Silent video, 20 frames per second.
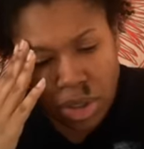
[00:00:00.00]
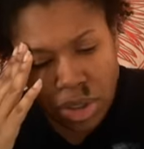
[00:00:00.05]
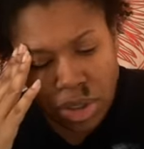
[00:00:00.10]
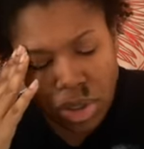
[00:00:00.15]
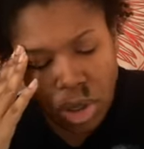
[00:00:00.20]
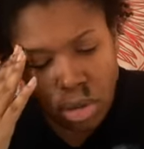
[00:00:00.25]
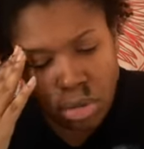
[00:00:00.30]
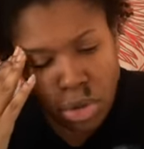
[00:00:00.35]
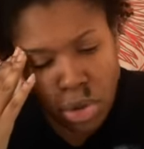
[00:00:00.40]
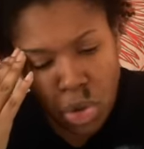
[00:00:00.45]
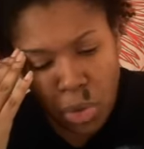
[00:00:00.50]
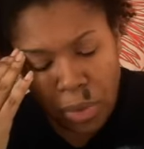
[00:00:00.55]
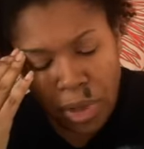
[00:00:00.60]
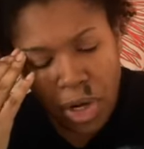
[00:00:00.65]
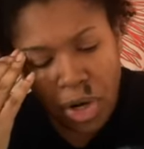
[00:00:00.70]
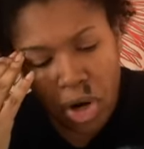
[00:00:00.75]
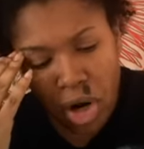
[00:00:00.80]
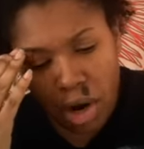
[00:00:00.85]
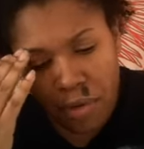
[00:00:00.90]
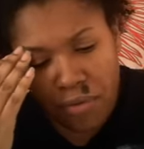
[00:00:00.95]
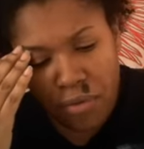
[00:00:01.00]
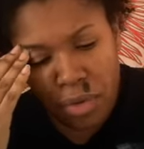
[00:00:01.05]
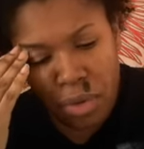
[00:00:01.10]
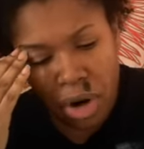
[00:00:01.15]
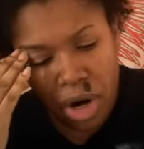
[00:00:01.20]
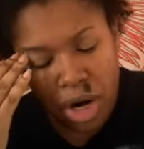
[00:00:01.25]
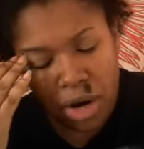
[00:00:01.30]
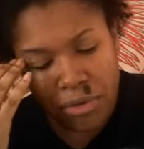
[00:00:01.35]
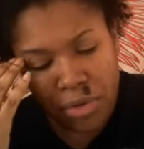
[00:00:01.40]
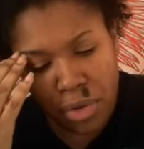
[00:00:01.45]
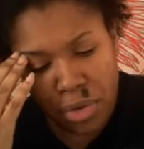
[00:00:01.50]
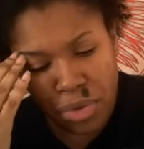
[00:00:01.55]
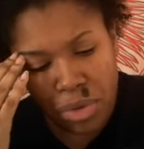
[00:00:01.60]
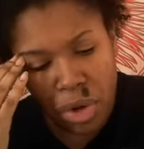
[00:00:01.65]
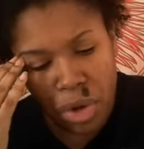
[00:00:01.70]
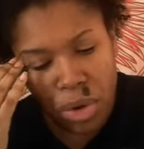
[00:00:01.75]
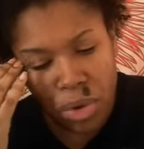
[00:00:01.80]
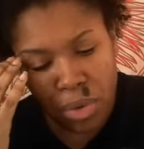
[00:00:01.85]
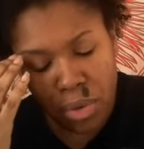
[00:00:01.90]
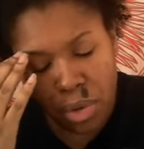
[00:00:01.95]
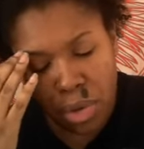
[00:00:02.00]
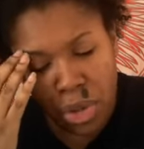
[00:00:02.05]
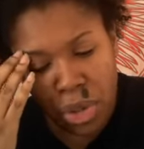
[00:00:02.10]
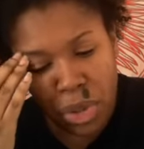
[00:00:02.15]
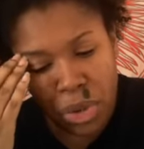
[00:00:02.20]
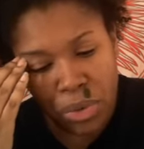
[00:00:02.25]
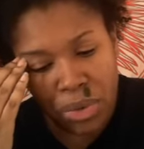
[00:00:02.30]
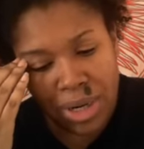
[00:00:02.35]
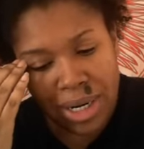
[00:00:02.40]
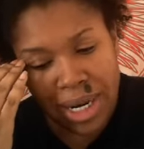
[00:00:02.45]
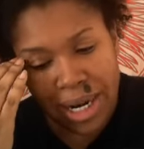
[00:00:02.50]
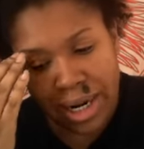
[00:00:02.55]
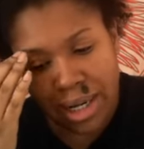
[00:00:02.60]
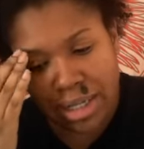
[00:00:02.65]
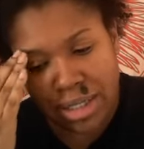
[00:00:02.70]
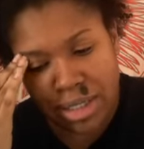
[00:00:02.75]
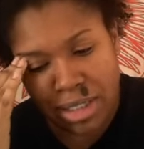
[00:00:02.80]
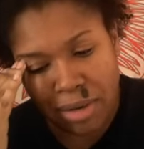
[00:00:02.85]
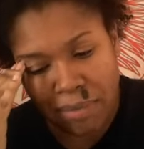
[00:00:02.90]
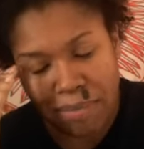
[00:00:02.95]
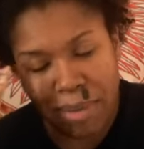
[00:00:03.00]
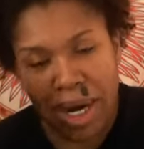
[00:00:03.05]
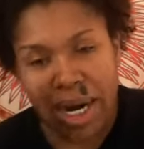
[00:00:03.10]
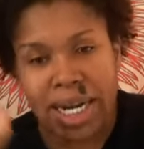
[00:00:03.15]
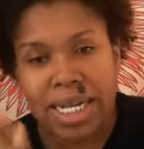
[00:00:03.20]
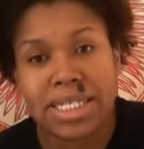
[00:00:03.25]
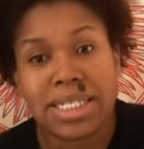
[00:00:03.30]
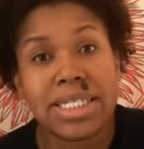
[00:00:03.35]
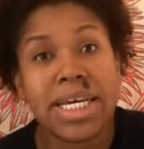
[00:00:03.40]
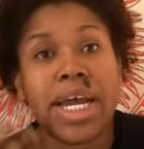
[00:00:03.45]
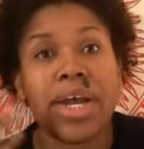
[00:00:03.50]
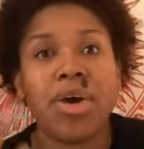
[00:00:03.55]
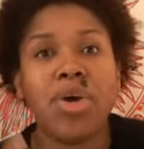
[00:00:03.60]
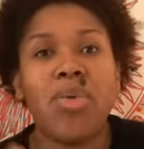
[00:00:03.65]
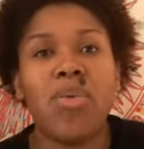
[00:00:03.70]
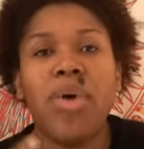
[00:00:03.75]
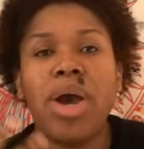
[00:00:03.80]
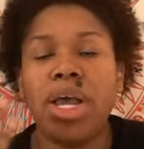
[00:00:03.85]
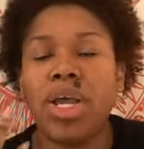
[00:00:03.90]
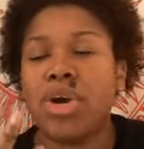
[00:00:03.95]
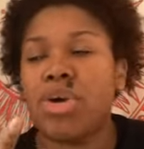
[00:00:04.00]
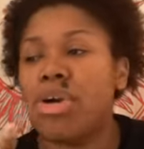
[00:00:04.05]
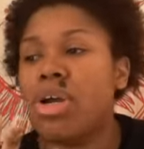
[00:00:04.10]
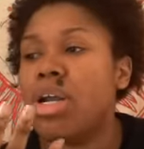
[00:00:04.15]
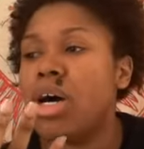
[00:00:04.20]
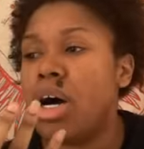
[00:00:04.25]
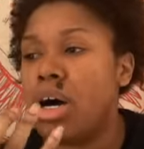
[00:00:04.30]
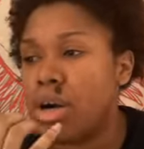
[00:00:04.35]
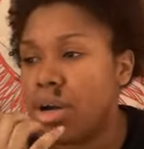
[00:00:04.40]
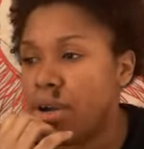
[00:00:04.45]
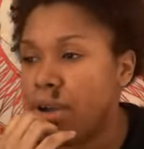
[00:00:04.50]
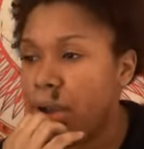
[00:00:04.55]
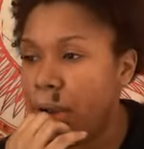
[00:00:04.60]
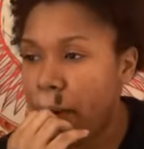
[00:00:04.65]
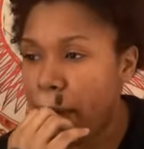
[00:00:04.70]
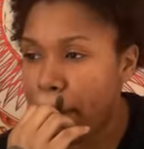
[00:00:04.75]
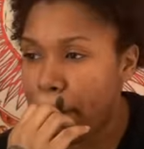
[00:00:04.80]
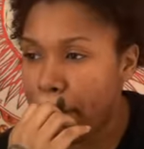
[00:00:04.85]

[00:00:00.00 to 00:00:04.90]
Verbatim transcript: so do be careful of, you know, you letting somebody take away your luck.